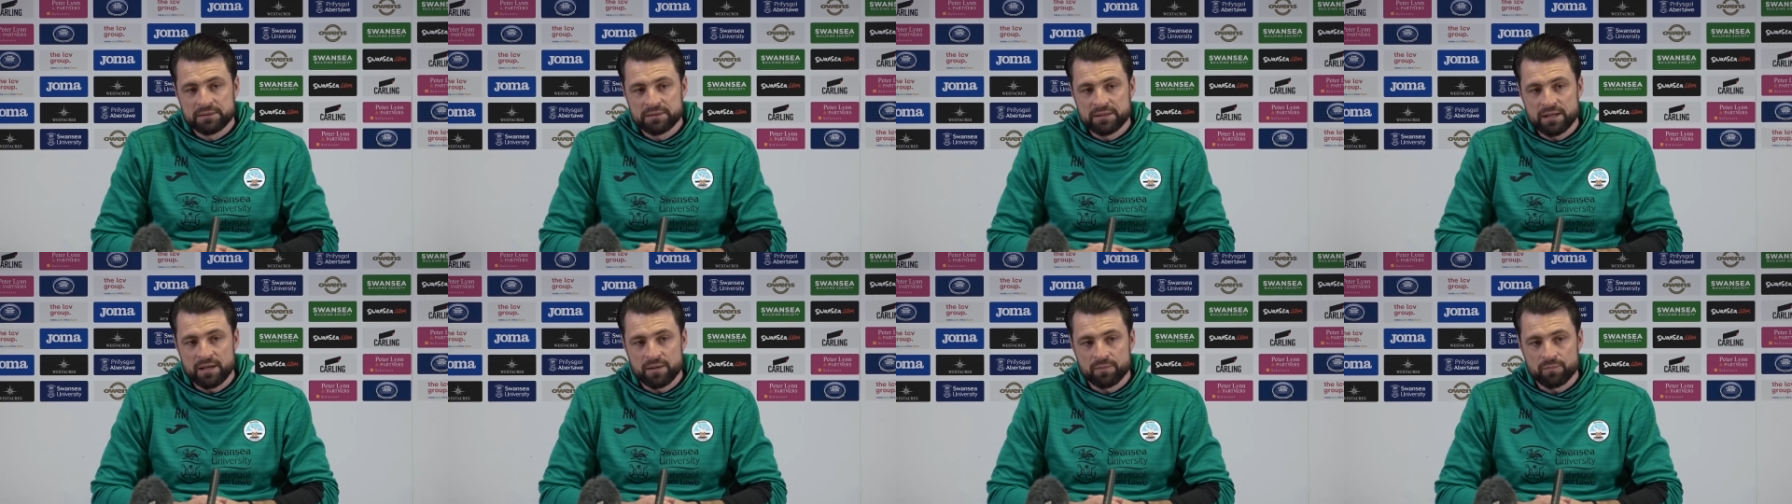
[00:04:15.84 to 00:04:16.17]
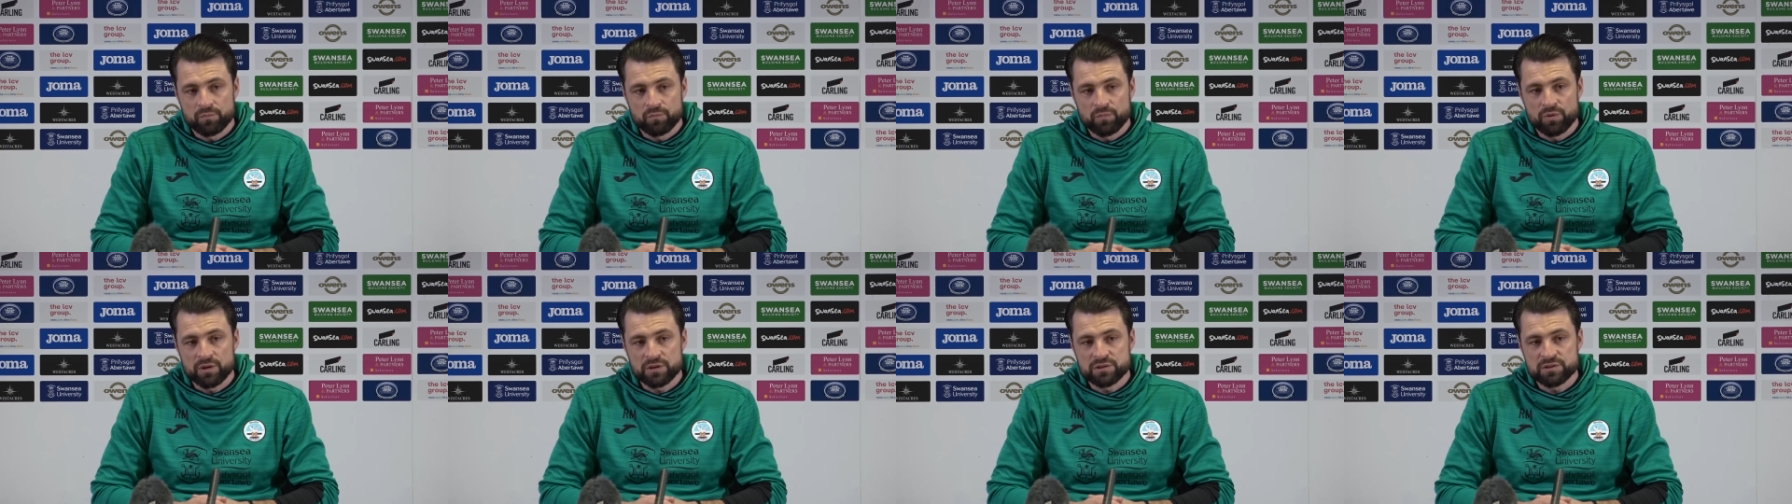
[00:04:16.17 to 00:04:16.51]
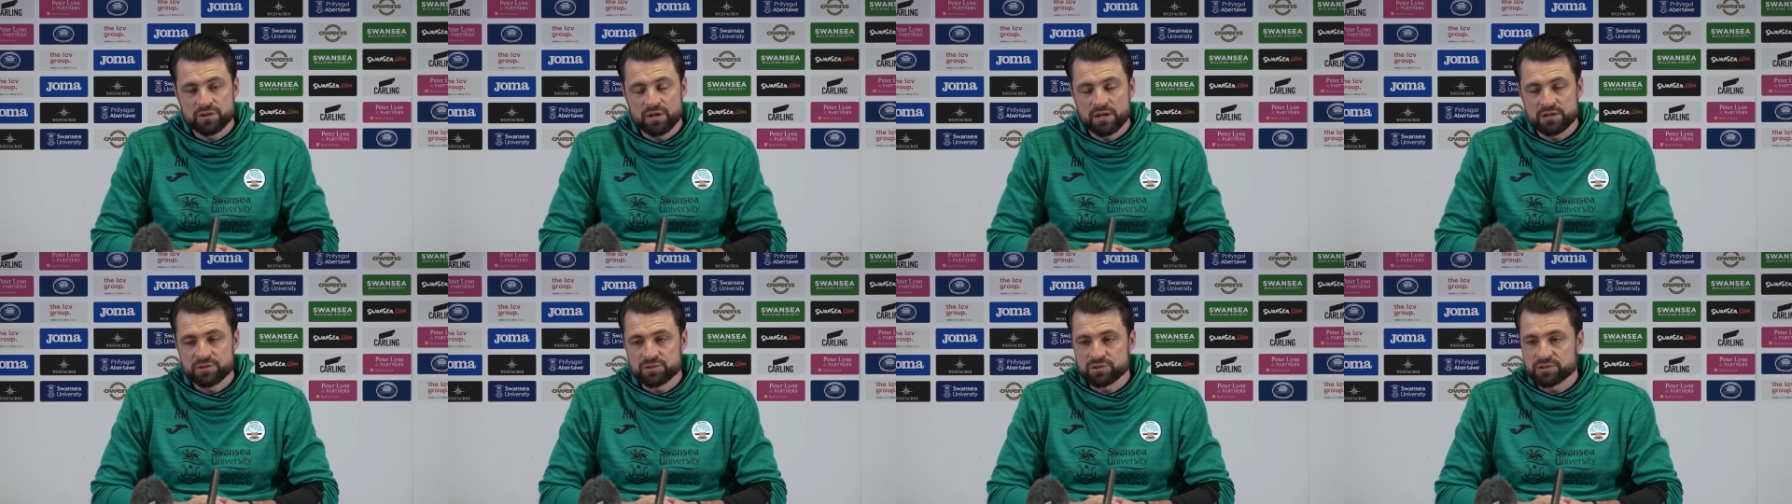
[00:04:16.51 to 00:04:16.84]
yeah, we're
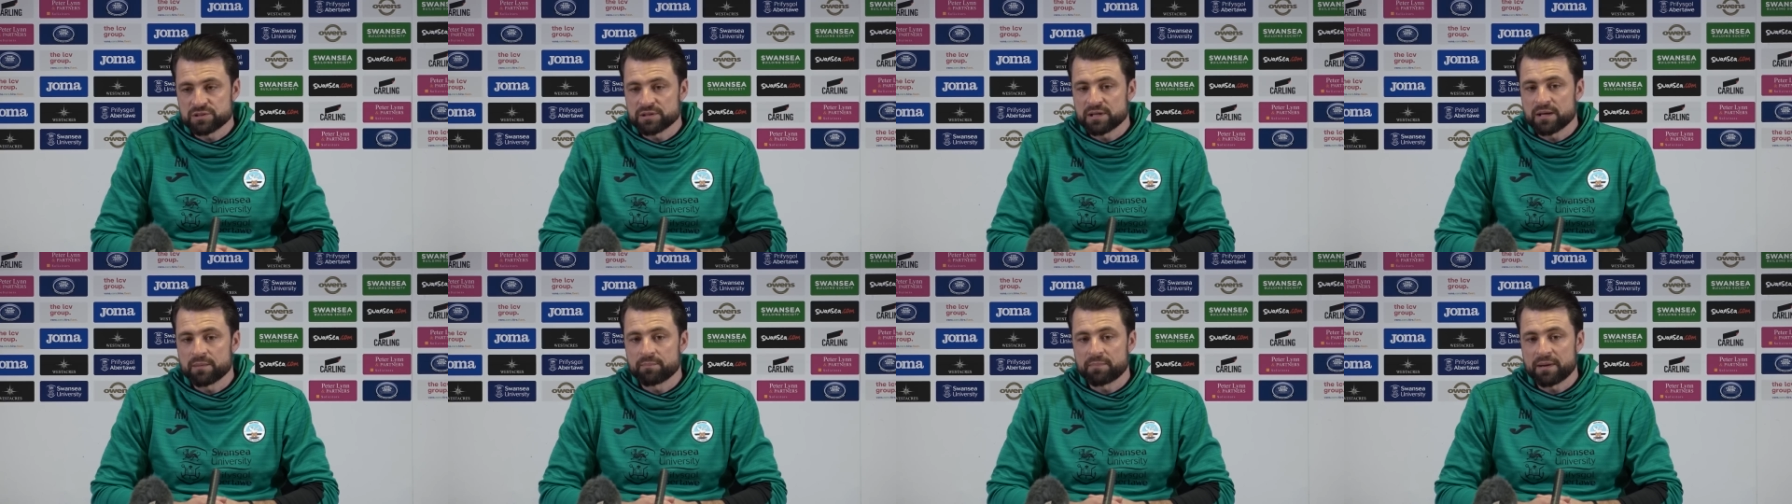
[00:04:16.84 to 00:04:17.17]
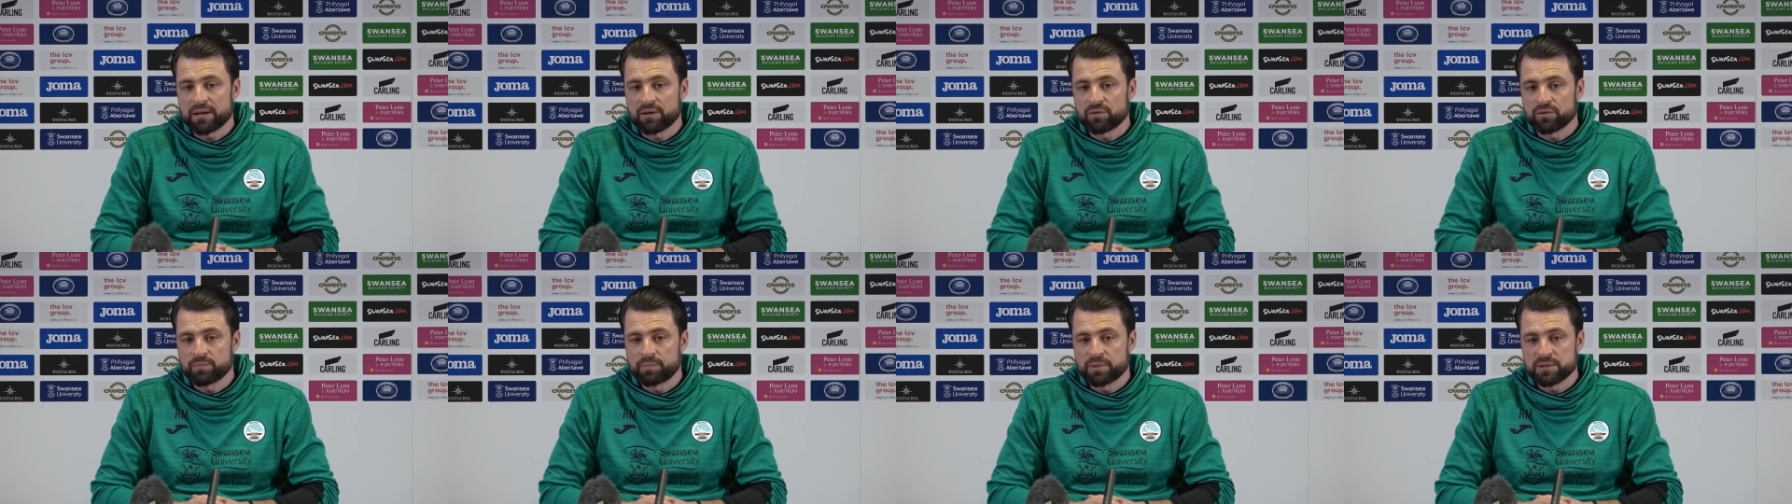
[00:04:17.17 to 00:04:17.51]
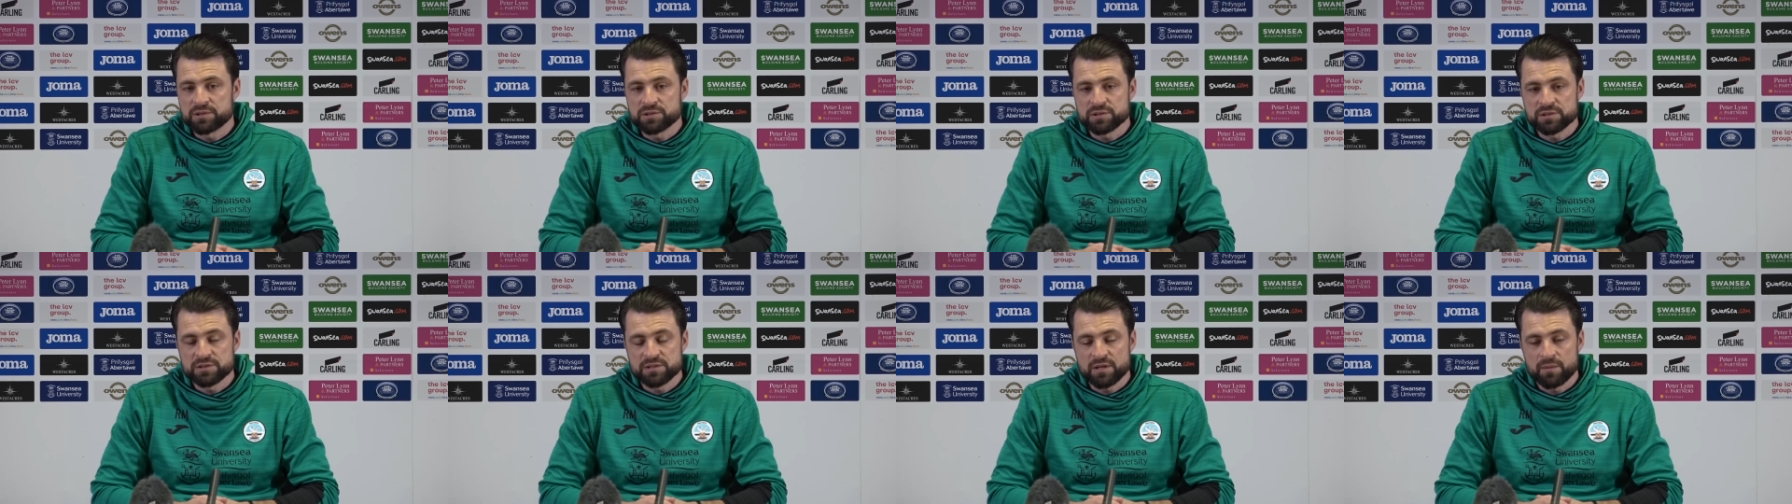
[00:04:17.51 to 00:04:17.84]
excited just to get him back on the
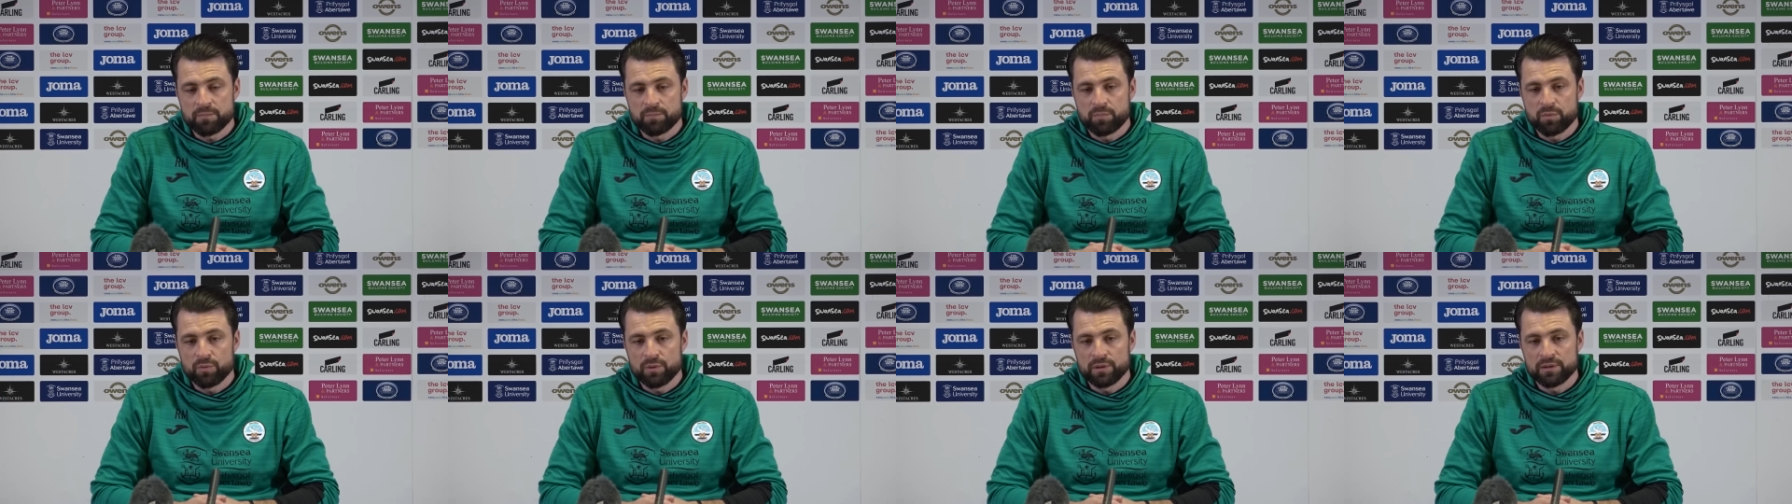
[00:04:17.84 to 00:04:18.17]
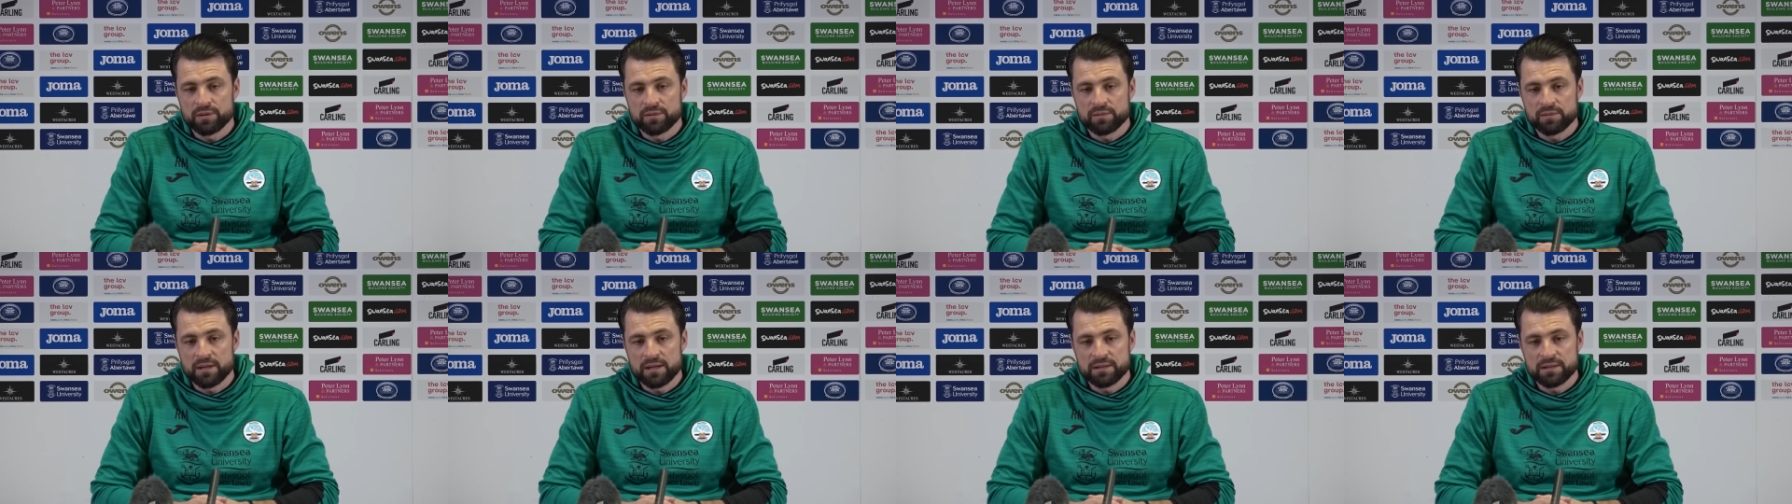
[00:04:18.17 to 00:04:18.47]
pitch at some point and,